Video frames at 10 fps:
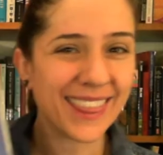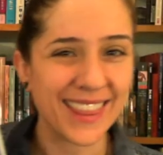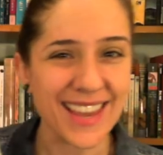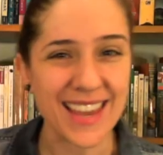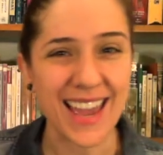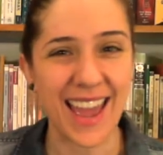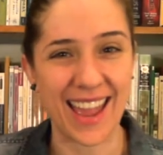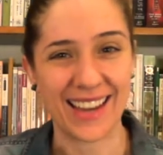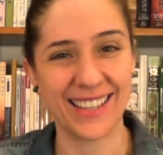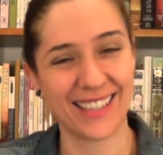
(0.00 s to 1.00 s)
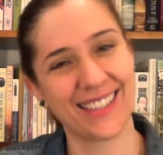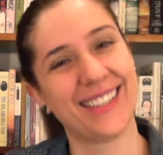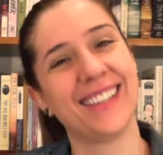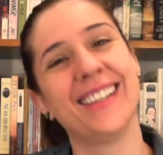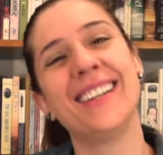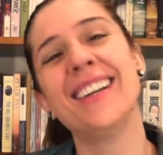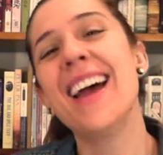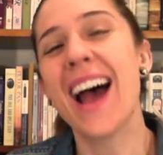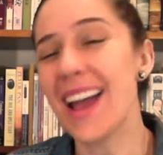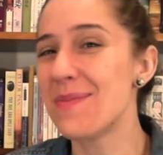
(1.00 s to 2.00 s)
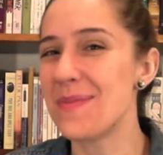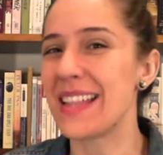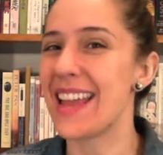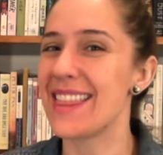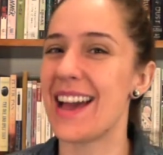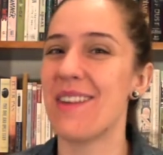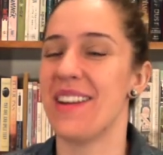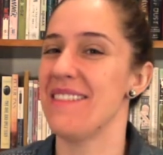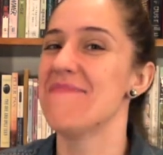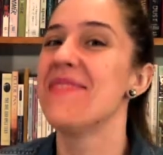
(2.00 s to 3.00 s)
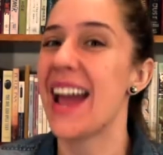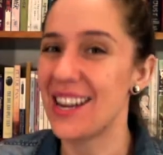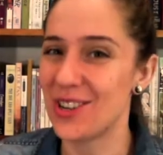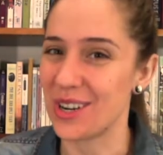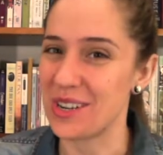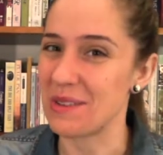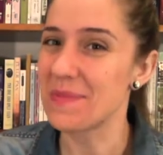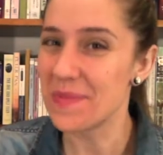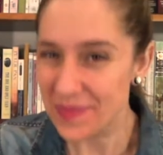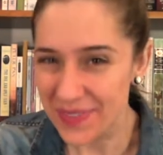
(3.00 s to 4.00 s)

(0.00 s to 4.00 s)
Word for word: The end. I hope you like that one. I sure do.